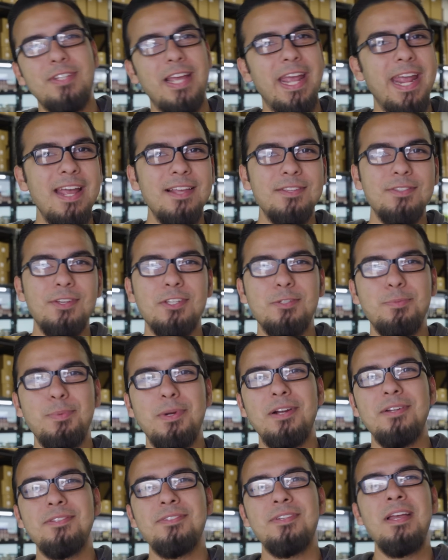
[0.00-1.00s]
just a hands-on
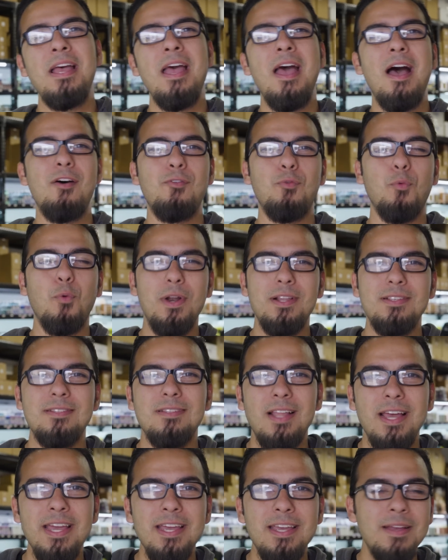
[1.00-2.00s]
experience of what
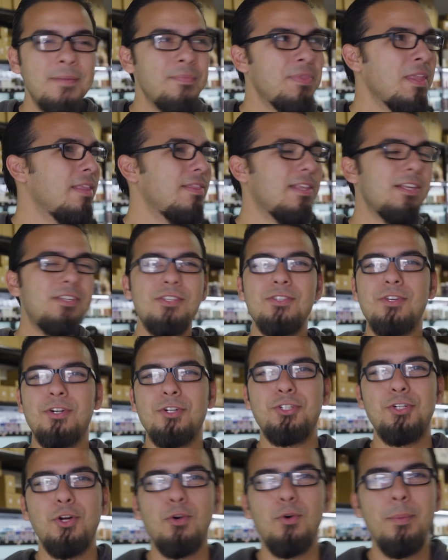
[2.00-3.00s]
it's like. This is
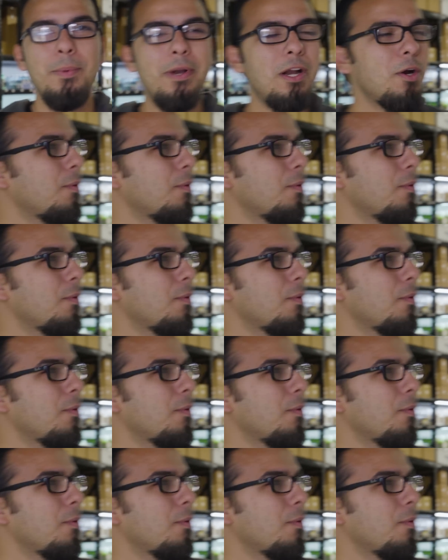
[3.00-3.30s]
our showroom